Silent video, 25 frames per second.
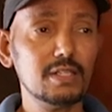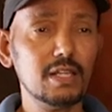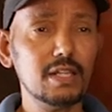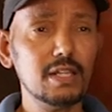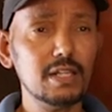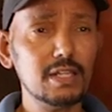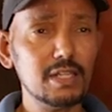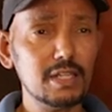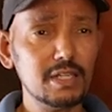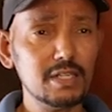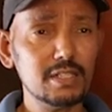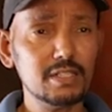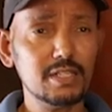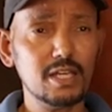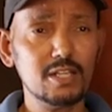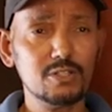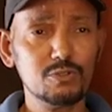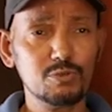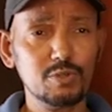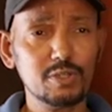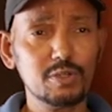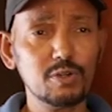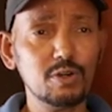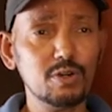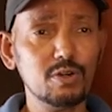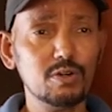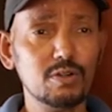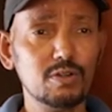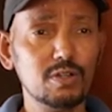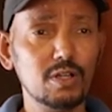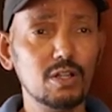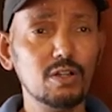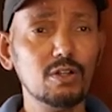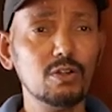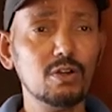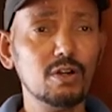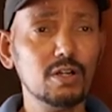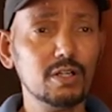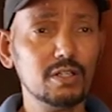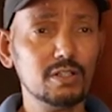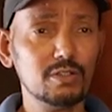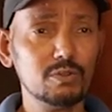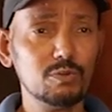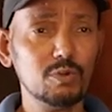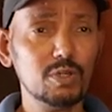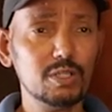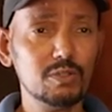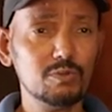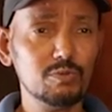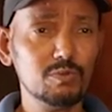learn as we go along
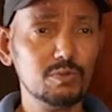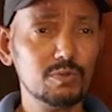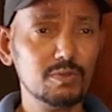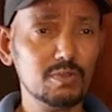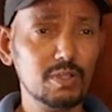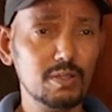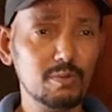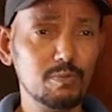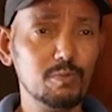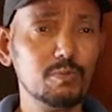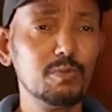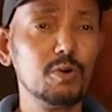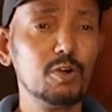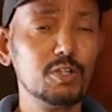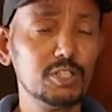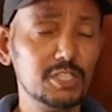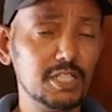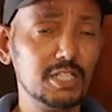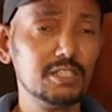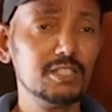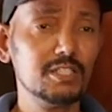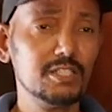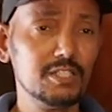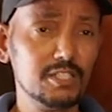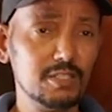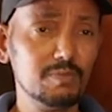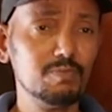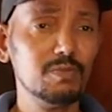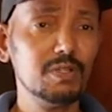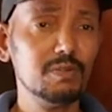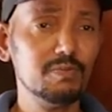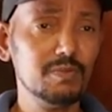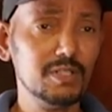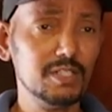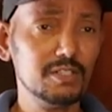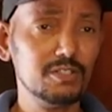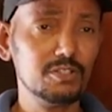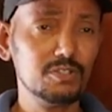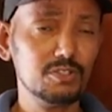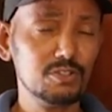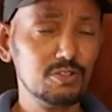when the project is implemented,